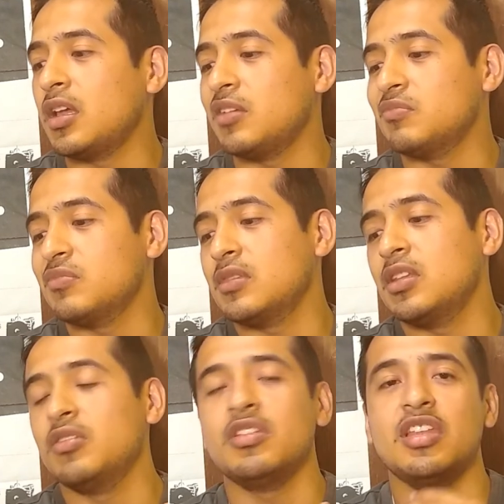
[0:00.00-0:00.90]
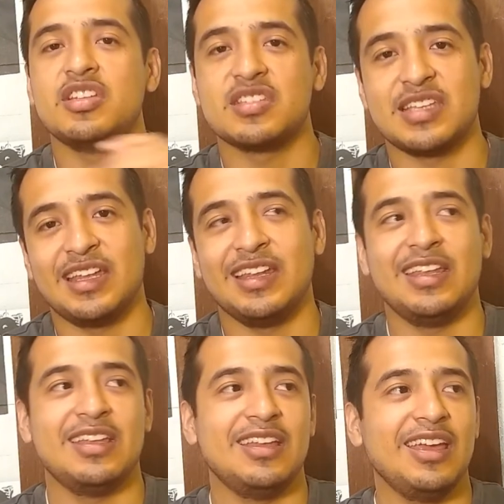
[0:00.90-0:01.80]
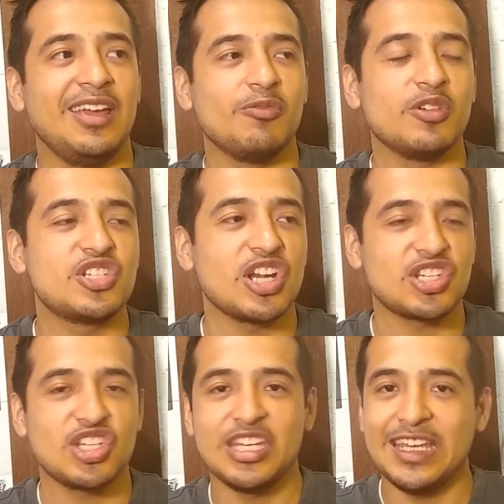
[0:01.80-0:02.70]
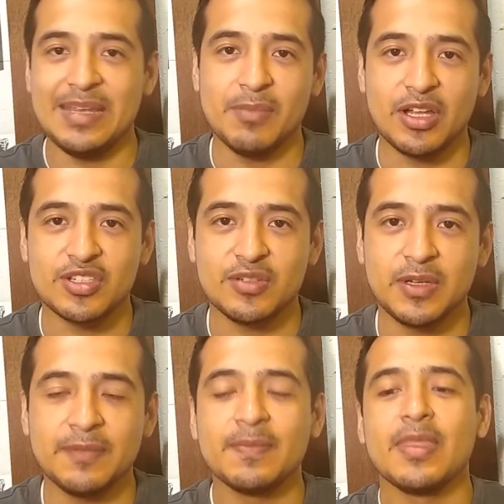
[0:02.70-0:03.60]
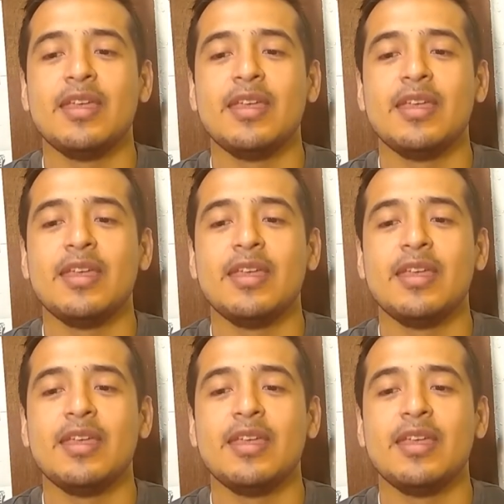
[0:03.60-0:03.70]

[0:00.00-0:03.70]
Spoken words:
they just sent a rejection email to me?"